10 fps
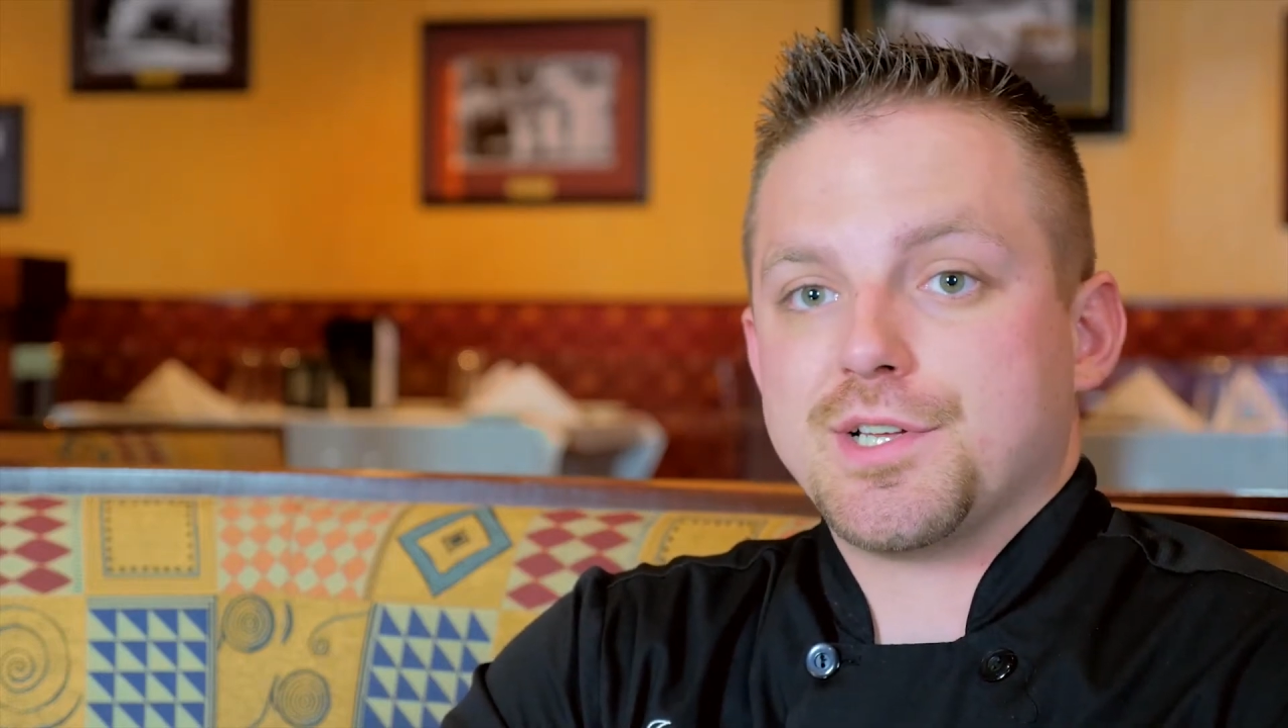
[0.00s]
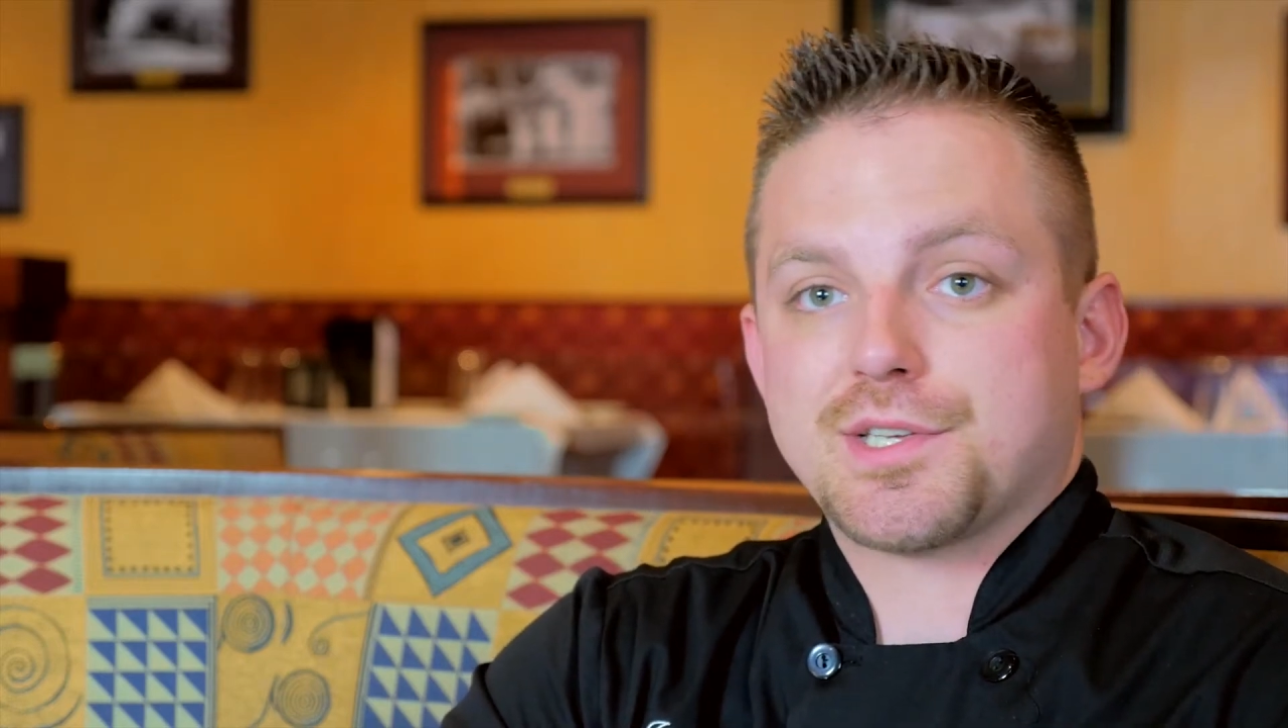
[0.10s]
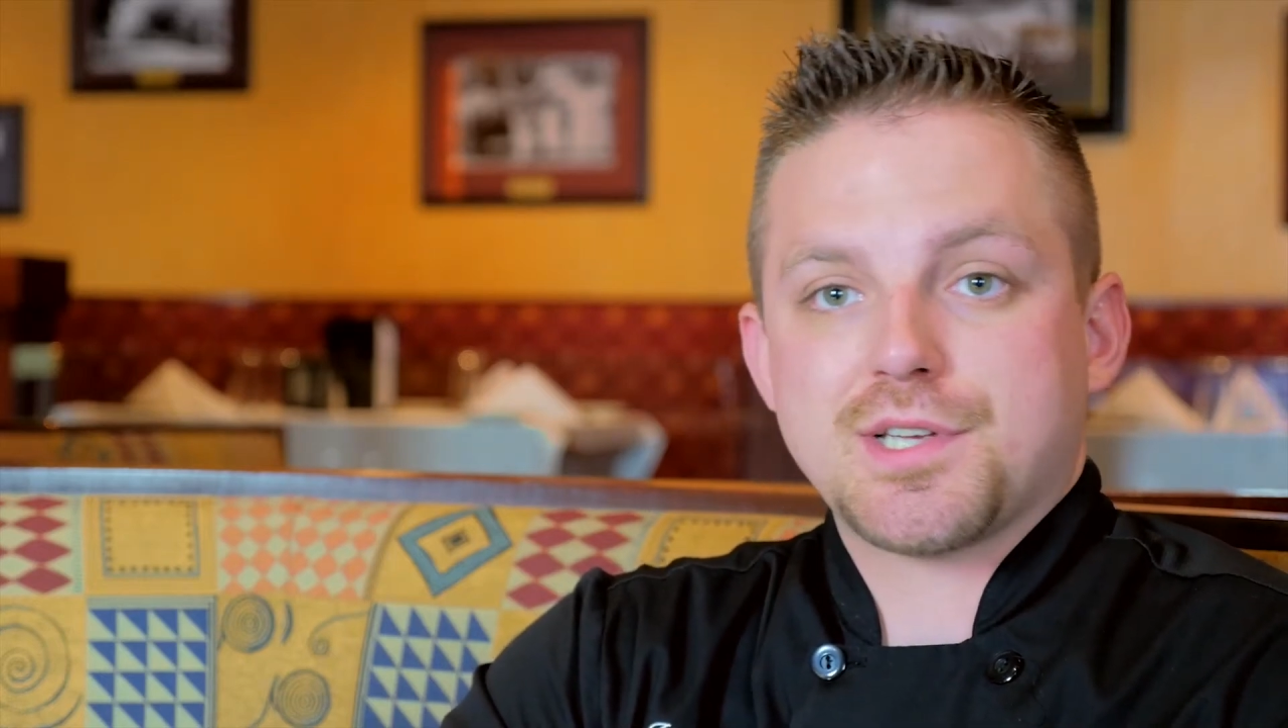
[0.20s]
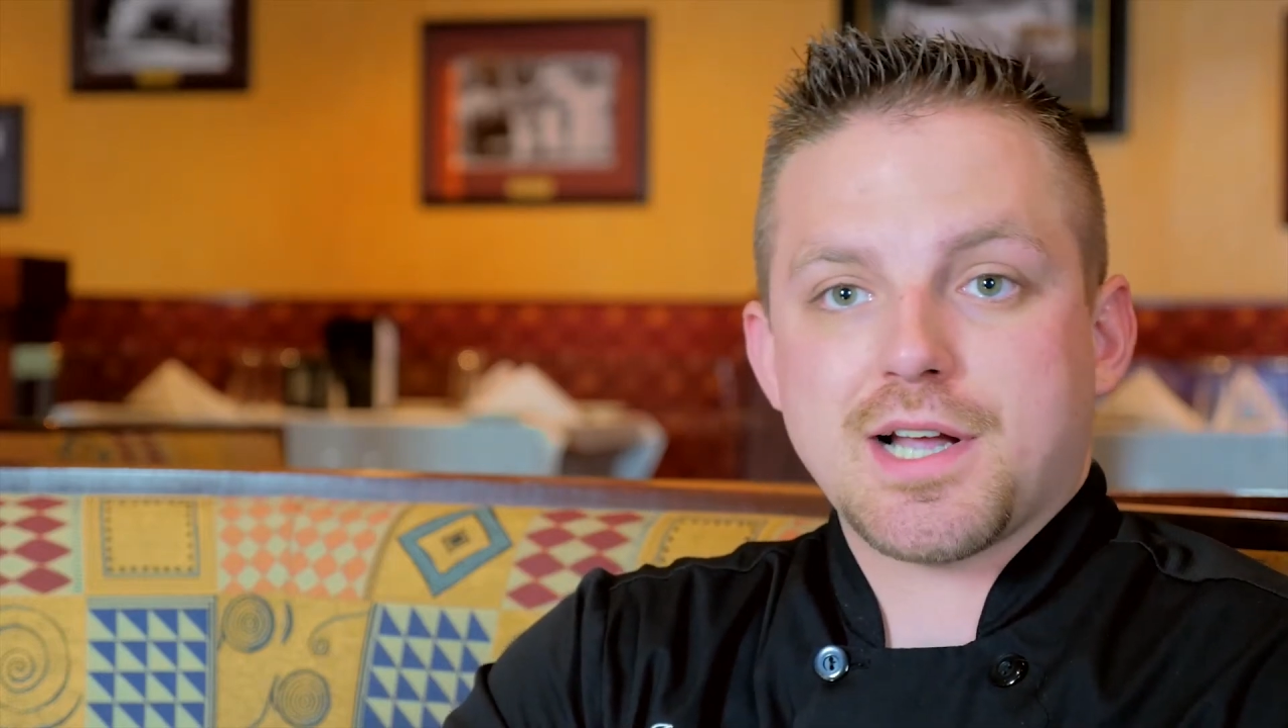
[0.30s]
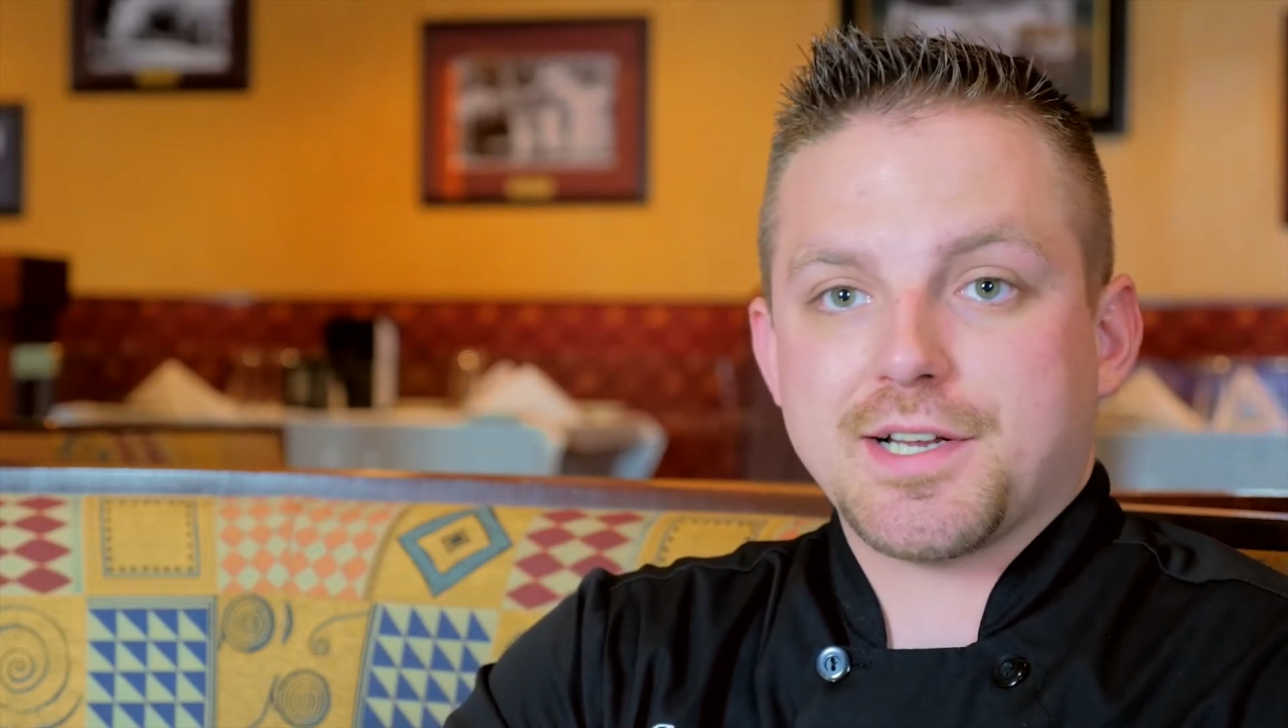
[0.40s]
is
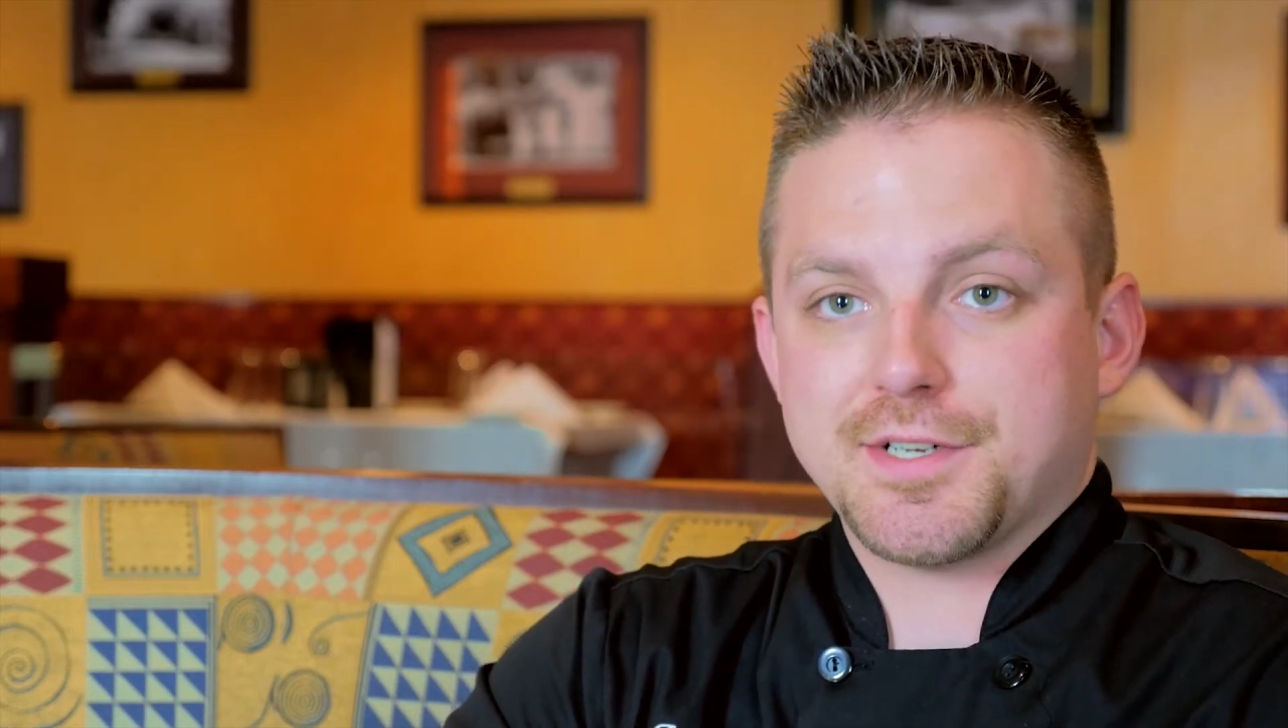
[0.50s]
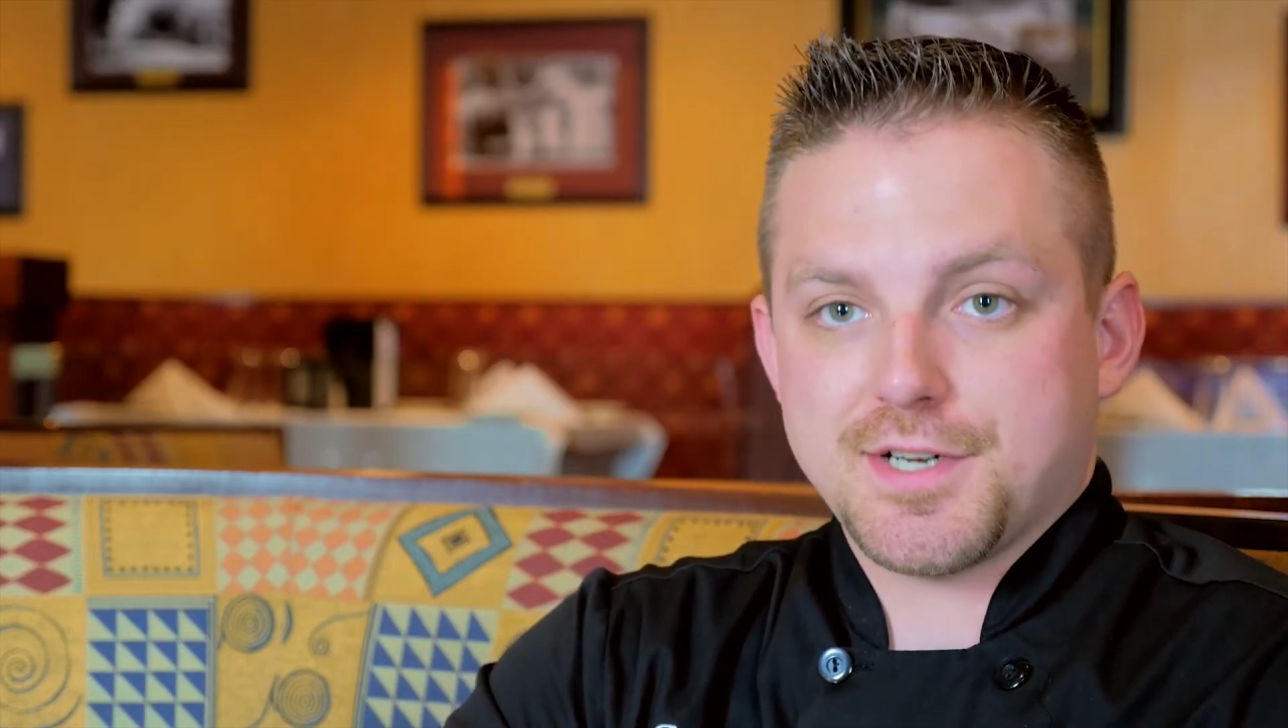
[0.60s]
second